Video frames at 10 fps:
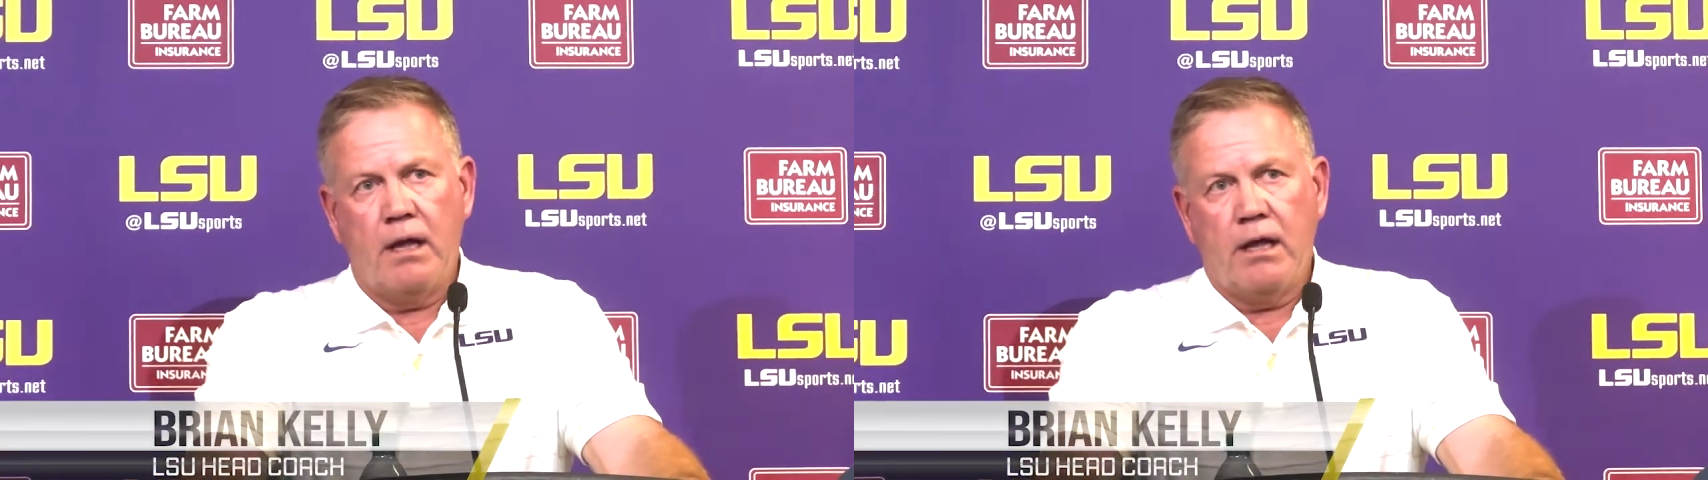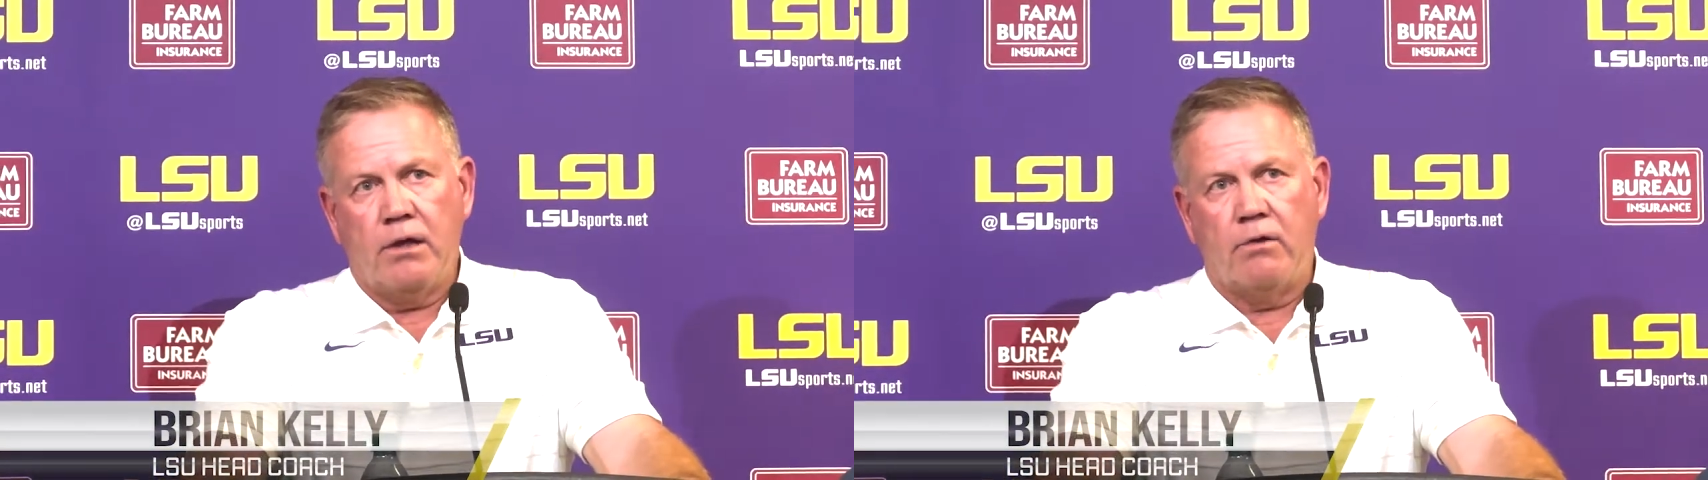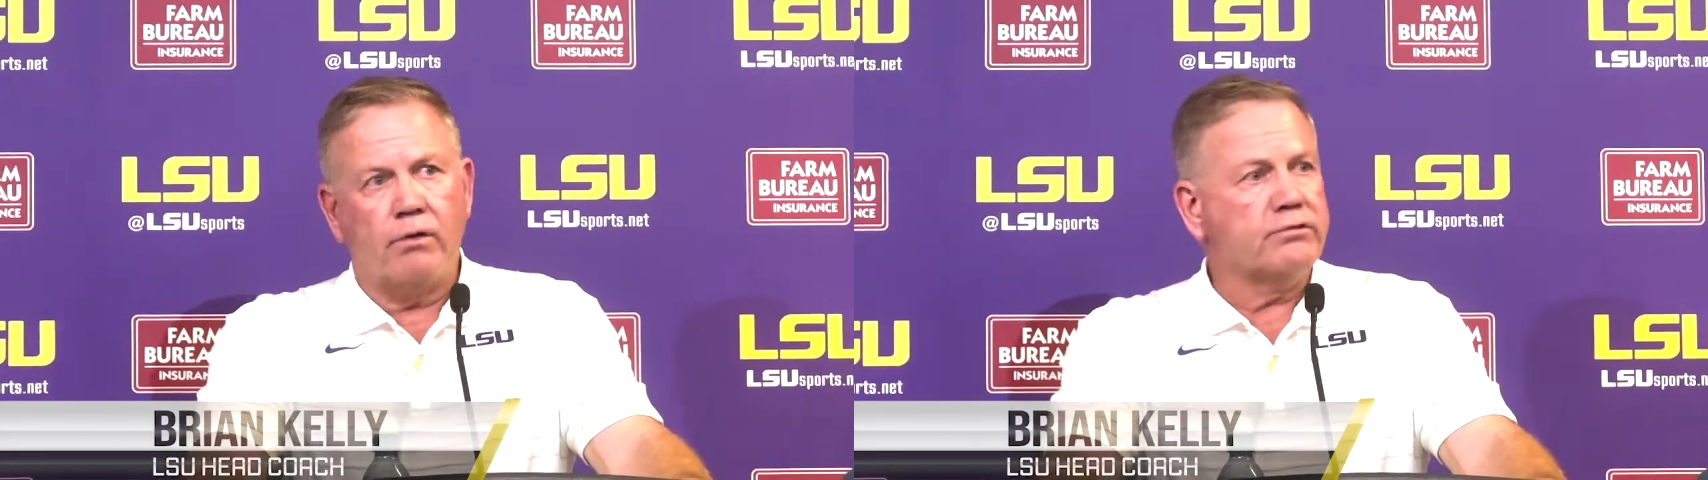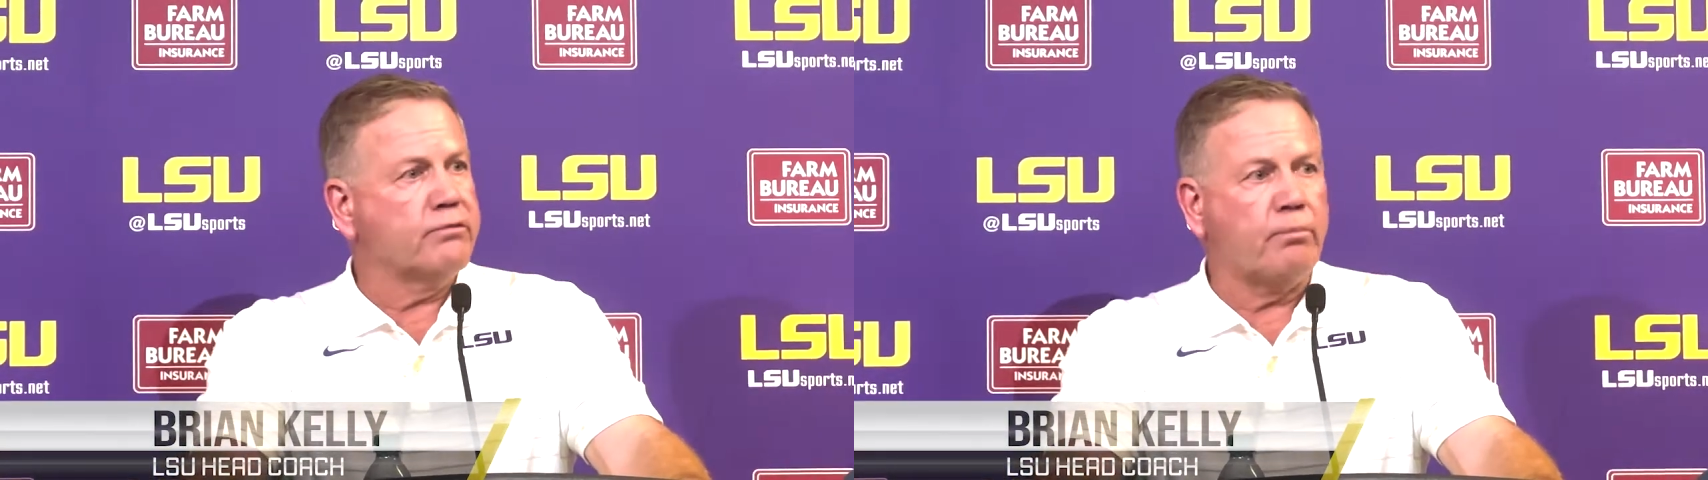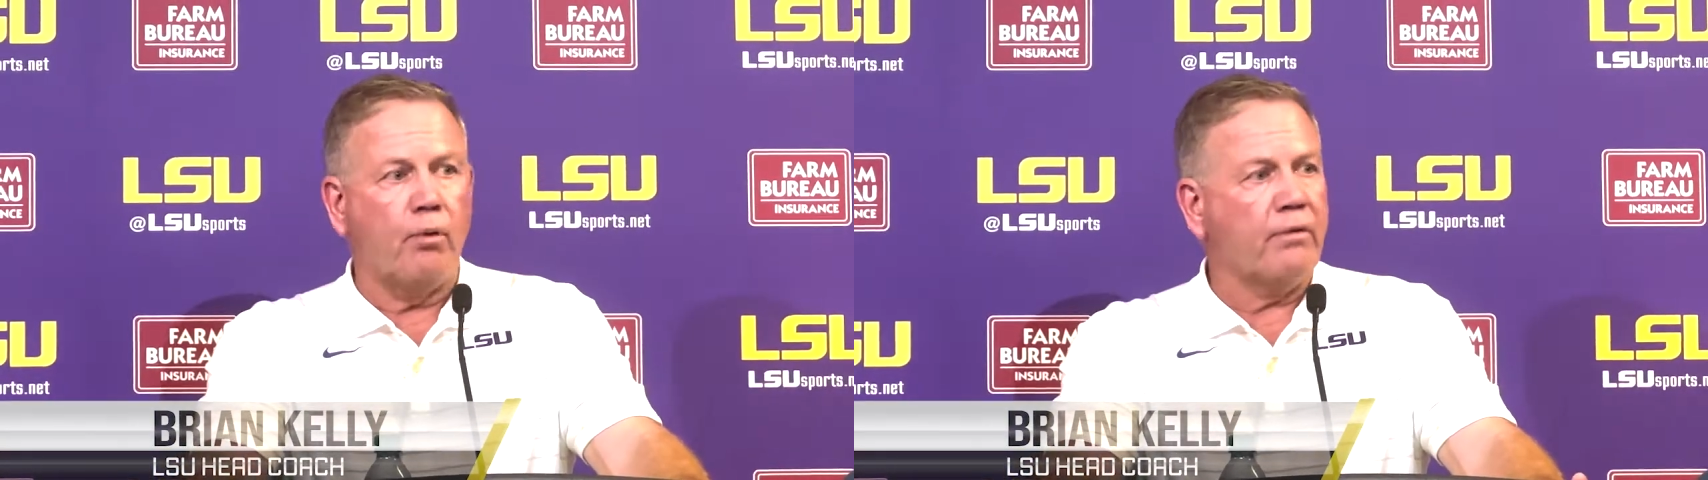you know, those are
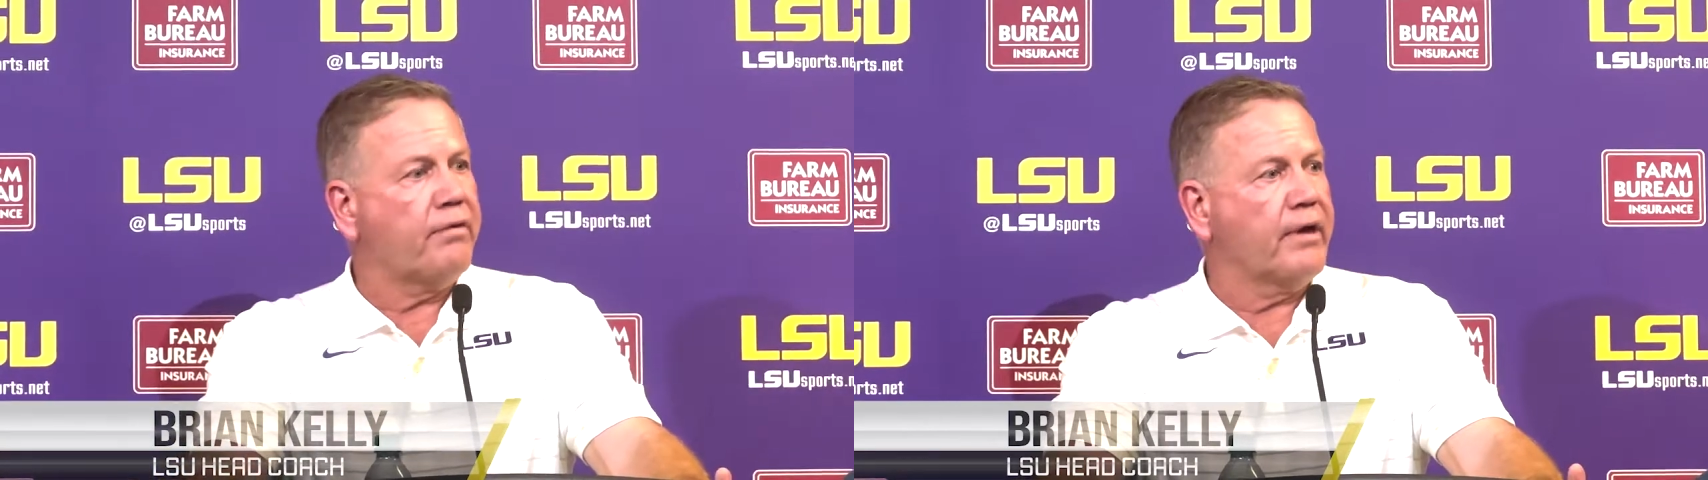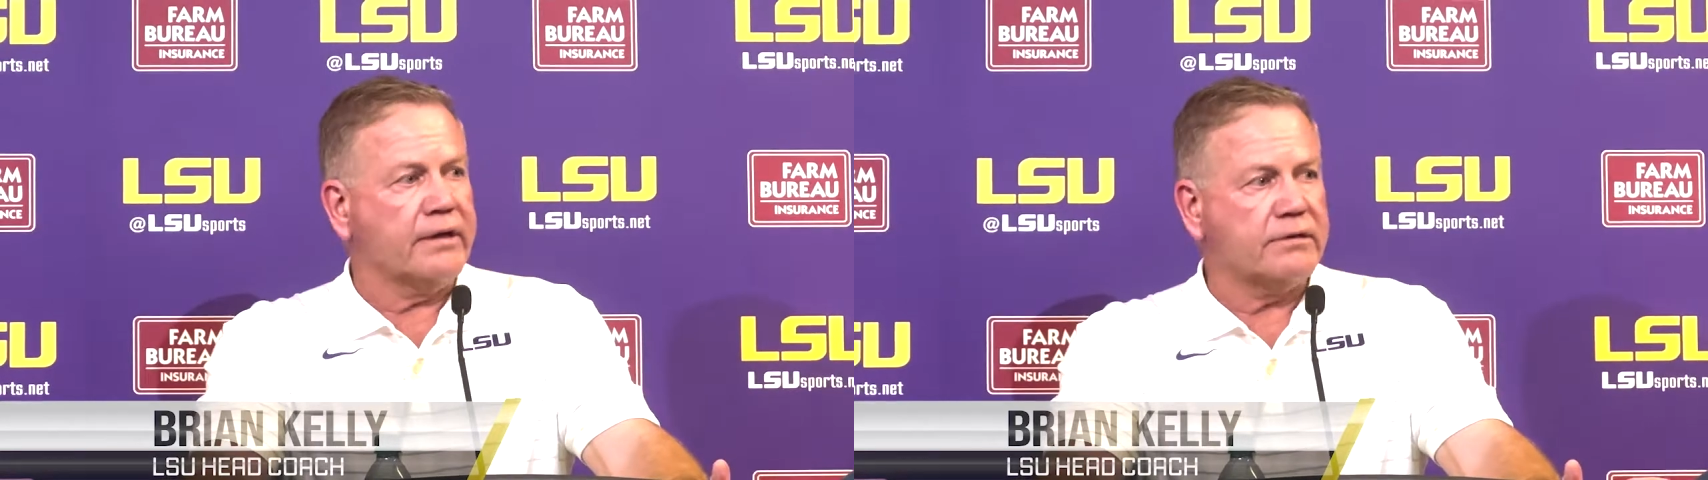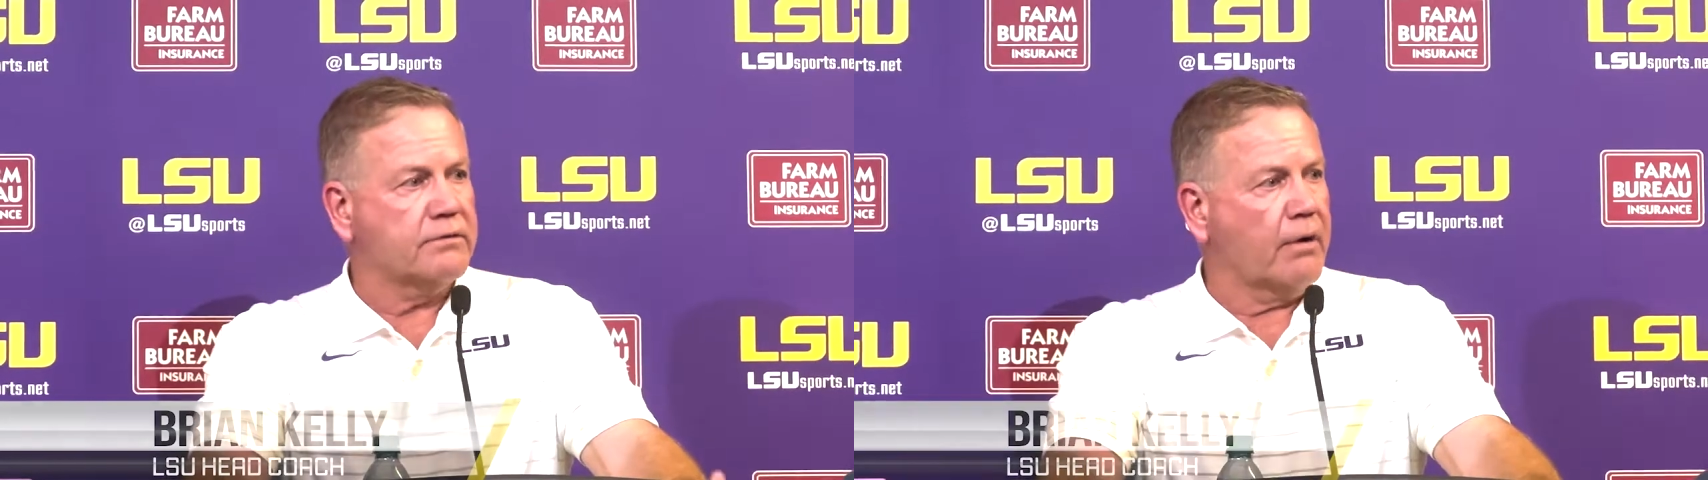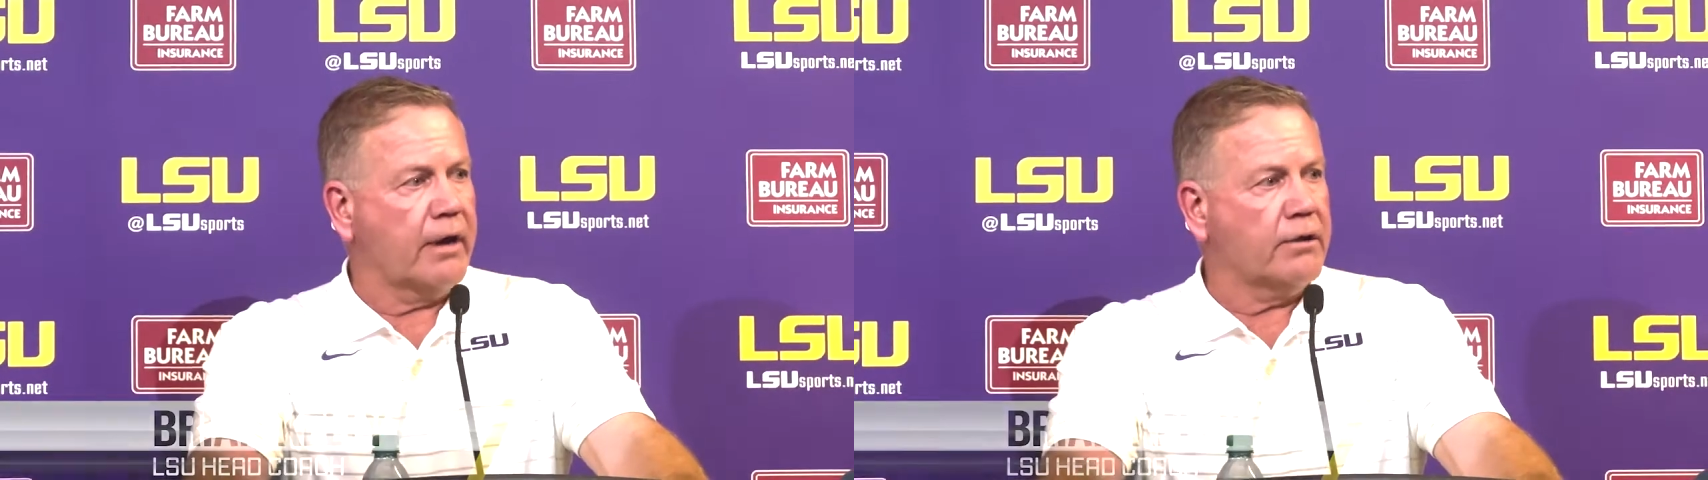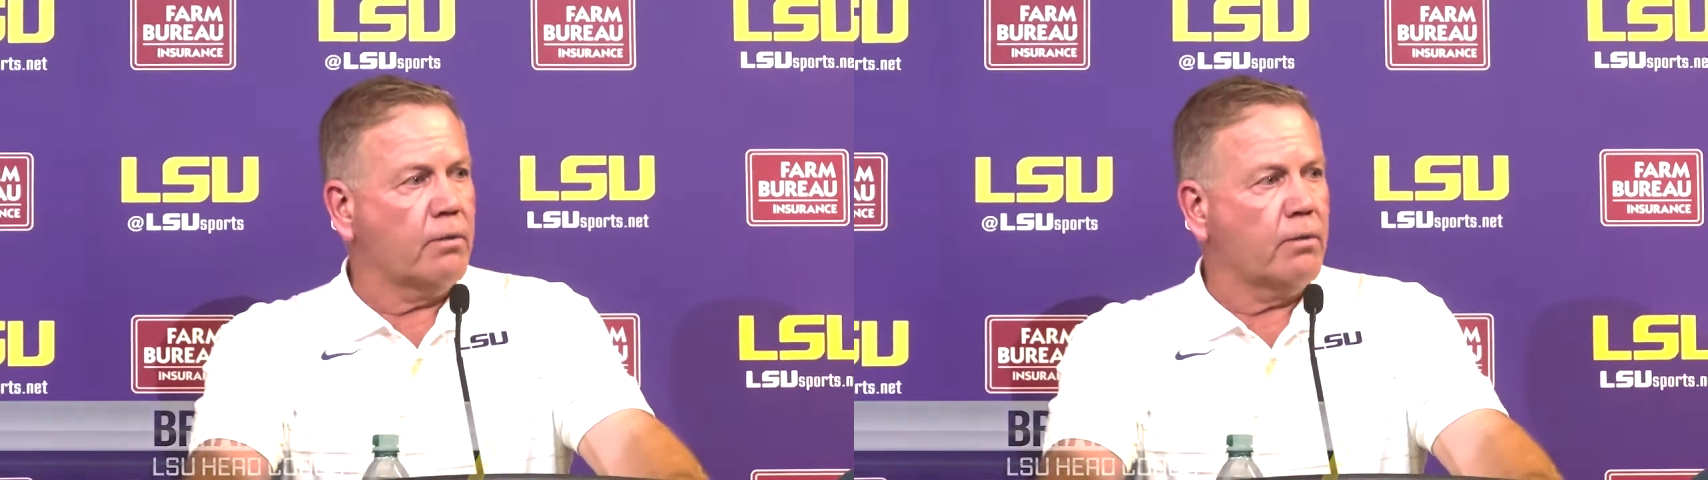important things, right?